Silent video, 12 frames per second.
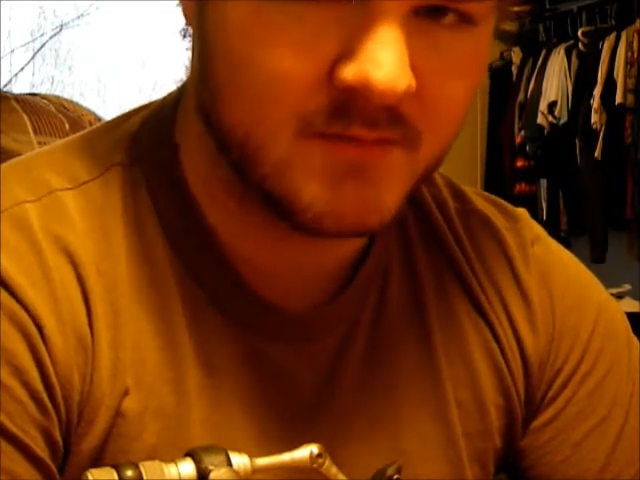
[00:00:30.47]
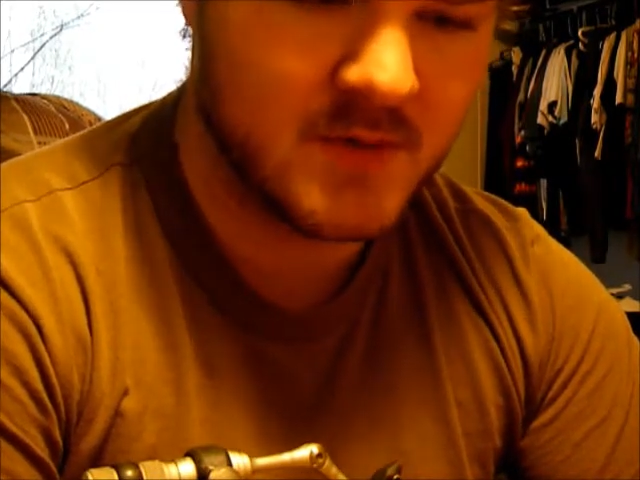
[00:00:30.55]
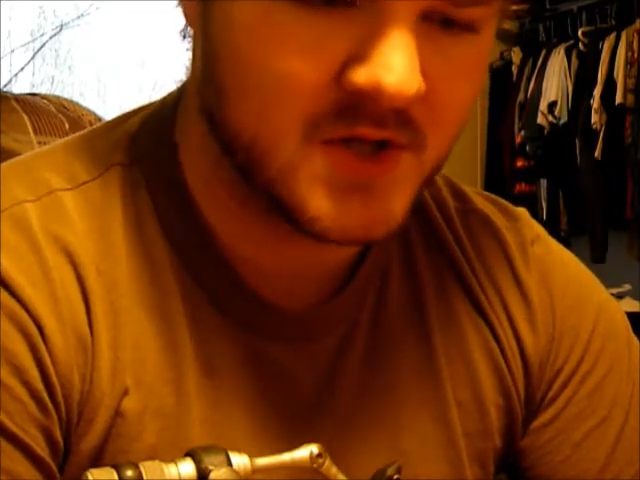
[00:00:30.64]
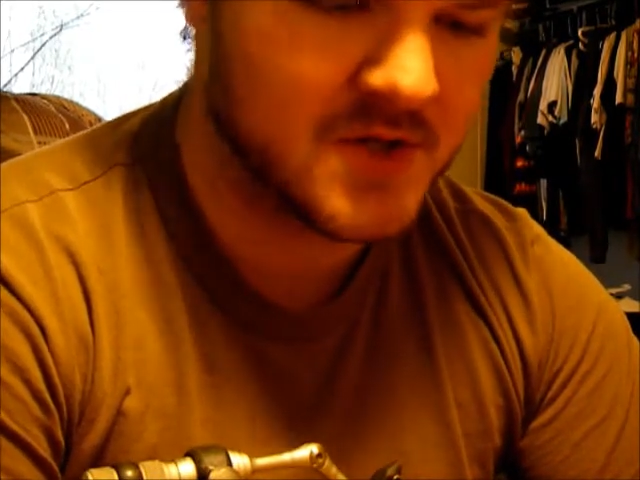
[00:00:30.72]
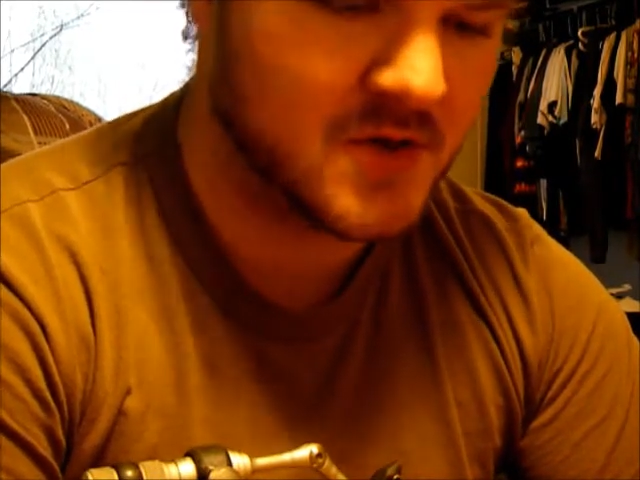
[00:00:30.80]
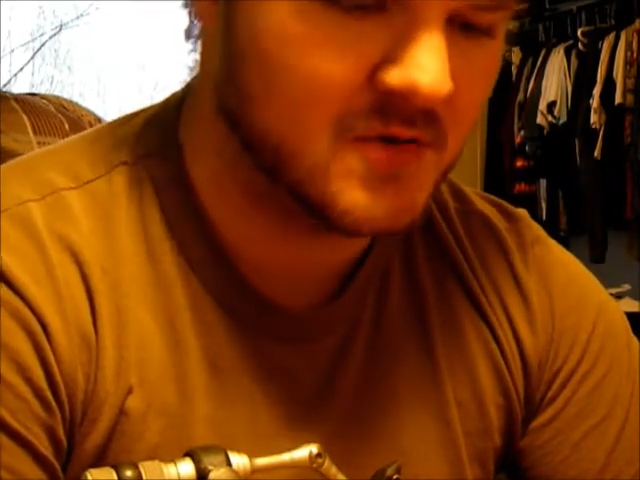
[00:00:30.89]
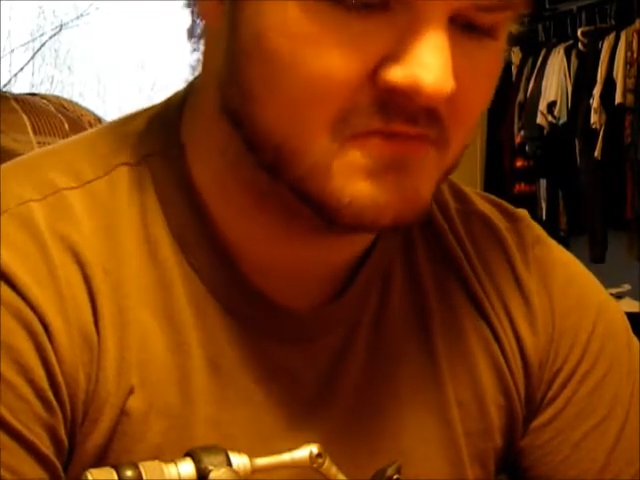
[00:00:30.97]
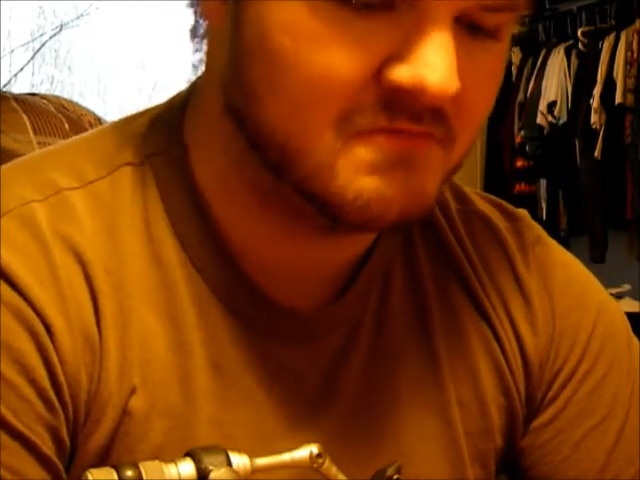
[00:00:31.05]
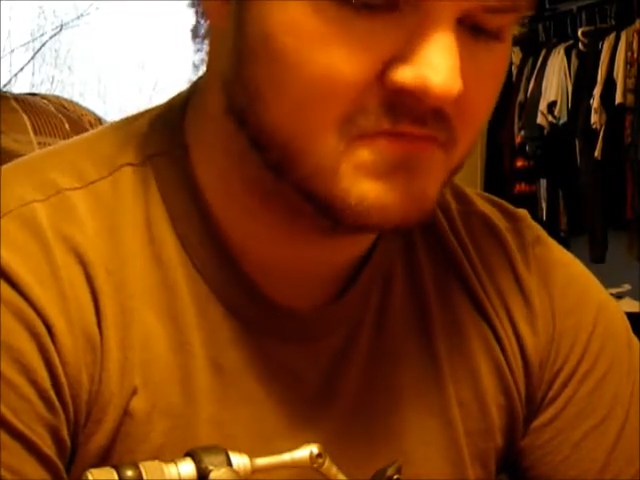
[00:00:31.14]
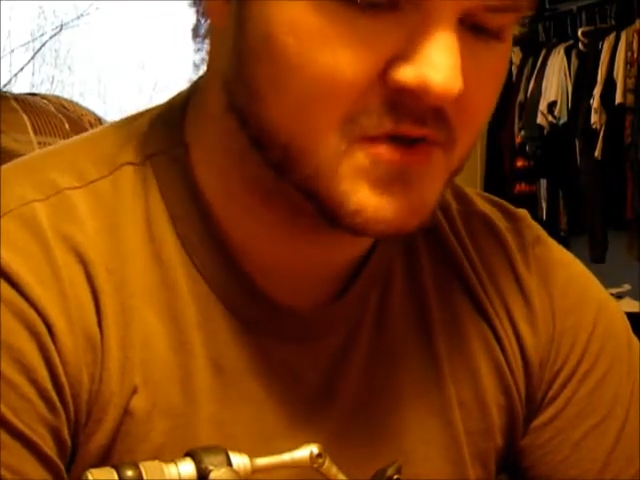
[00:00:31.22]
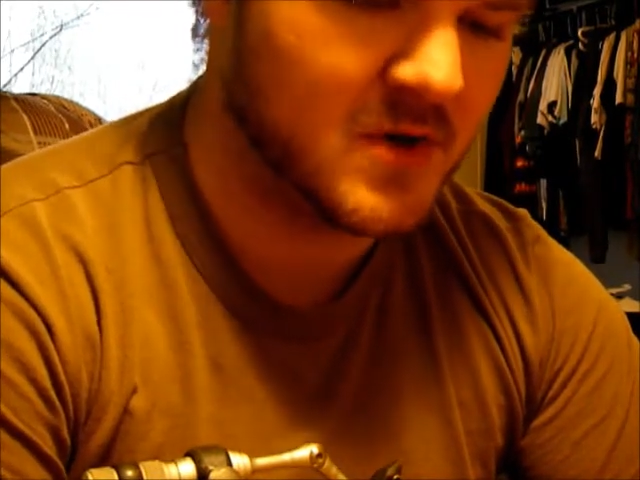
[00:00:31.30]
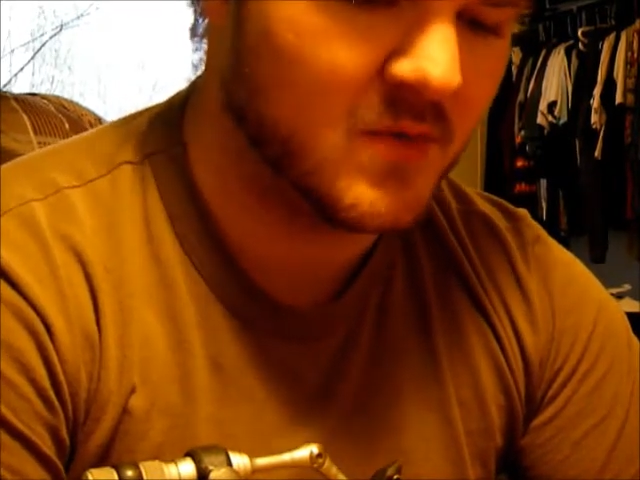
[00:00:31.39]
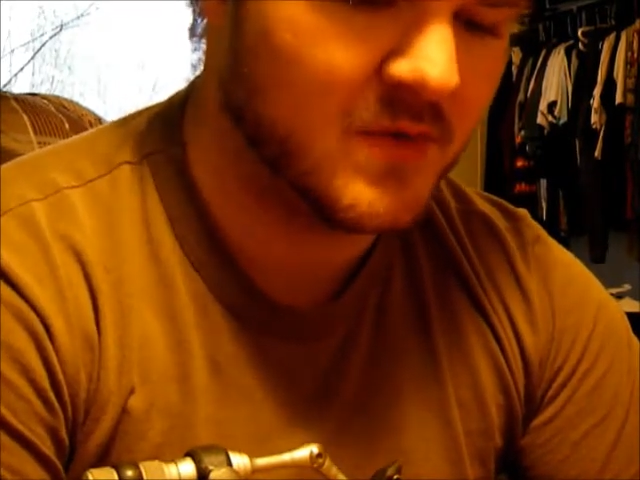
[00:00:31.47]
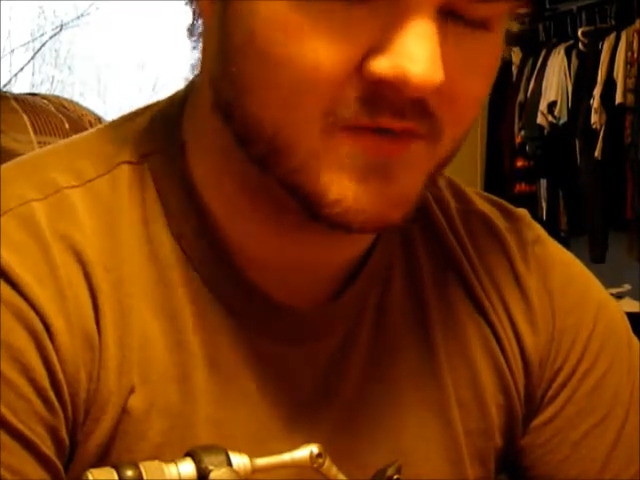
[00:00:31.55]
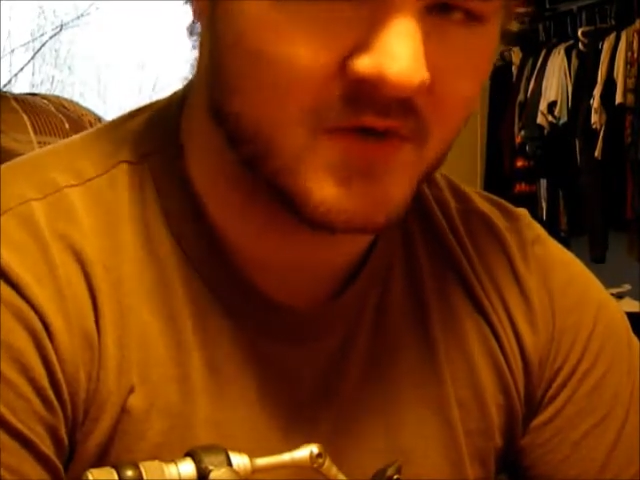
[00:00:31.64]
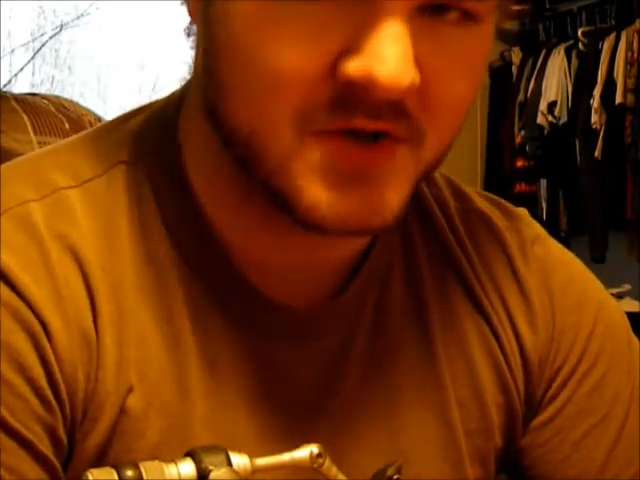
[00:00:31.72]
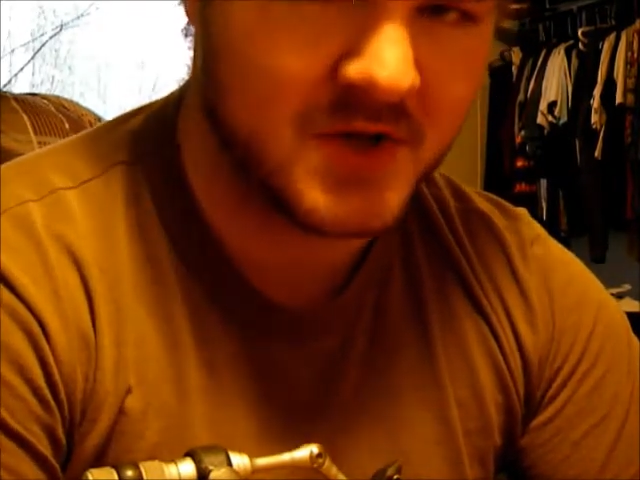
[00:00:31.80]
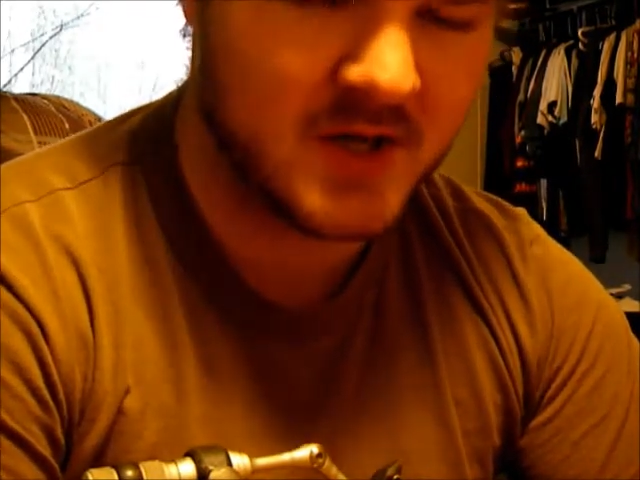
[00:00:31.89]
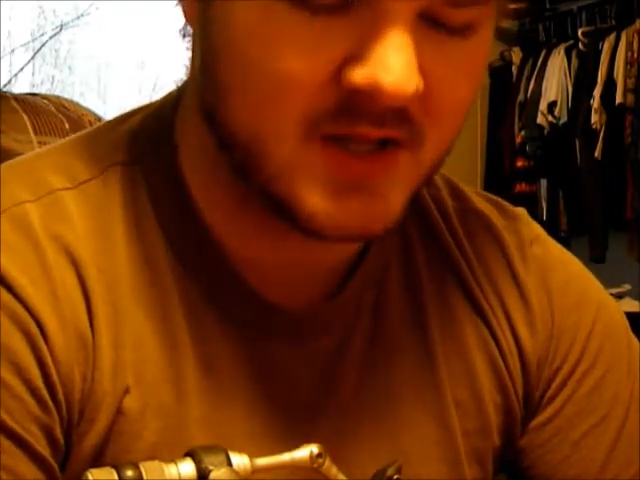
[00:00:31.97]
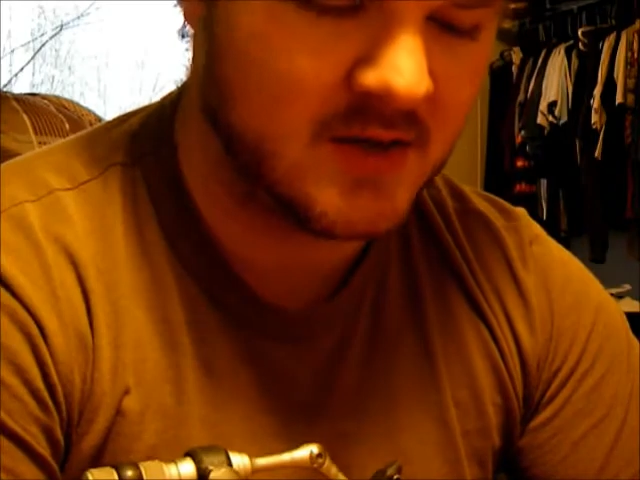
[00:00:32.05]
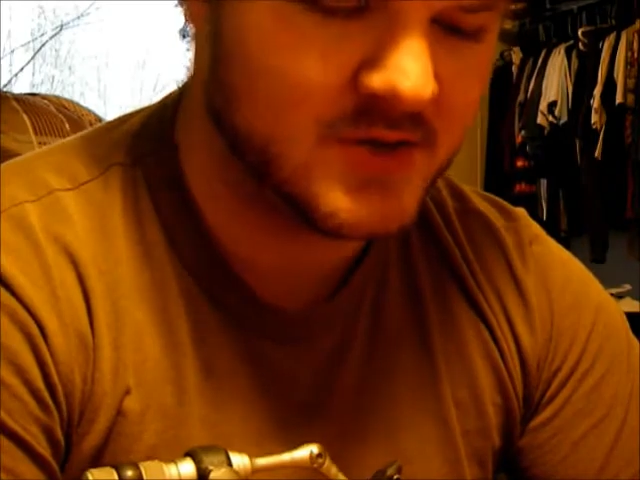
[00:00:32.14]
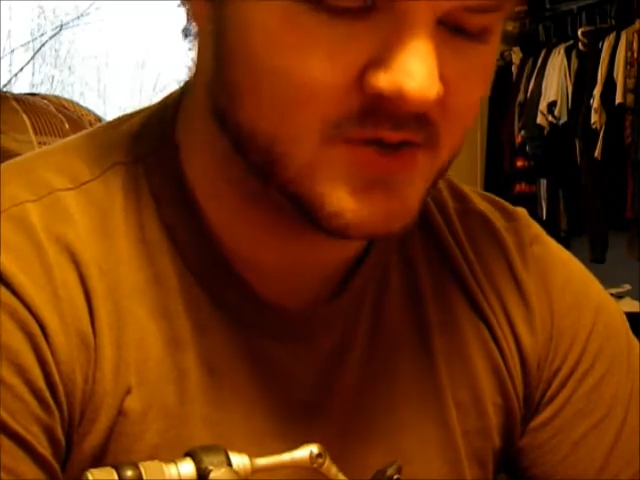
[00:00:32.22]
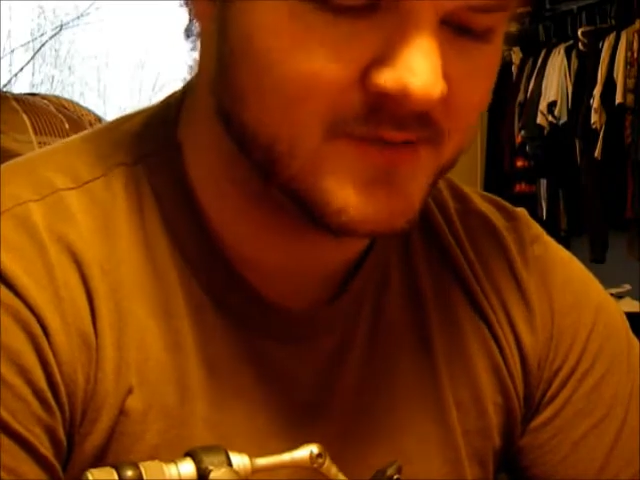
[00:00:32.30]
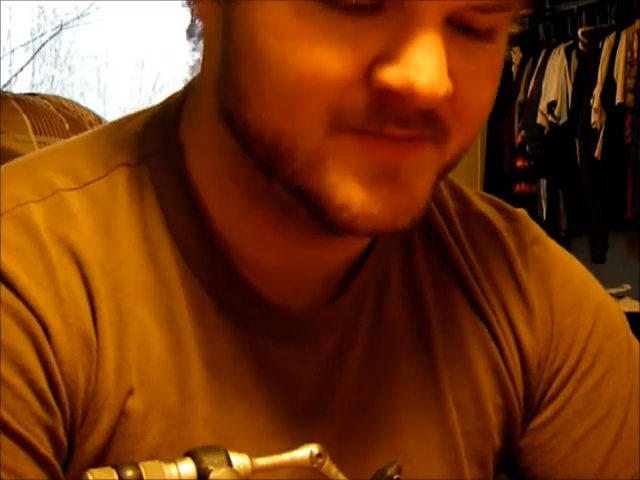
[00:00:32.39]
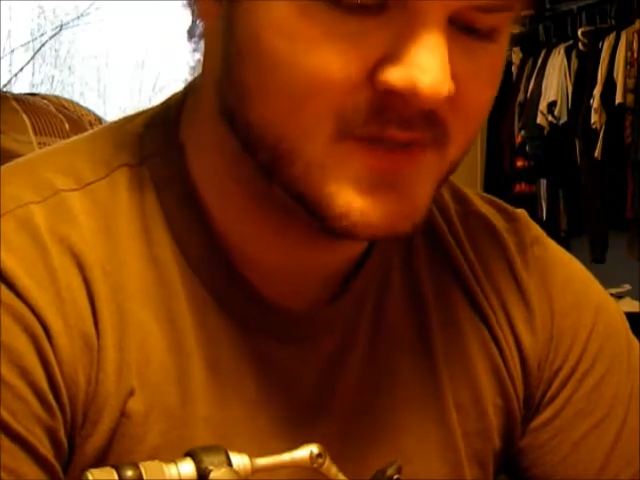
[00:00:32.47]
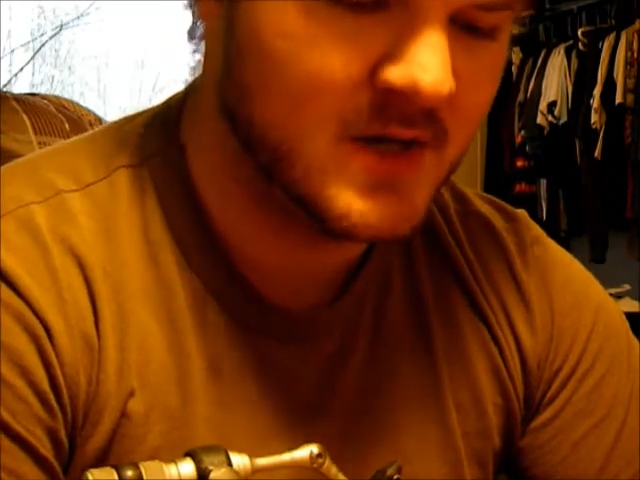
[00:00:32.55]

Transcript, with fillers: let's go start with first on a Clouser,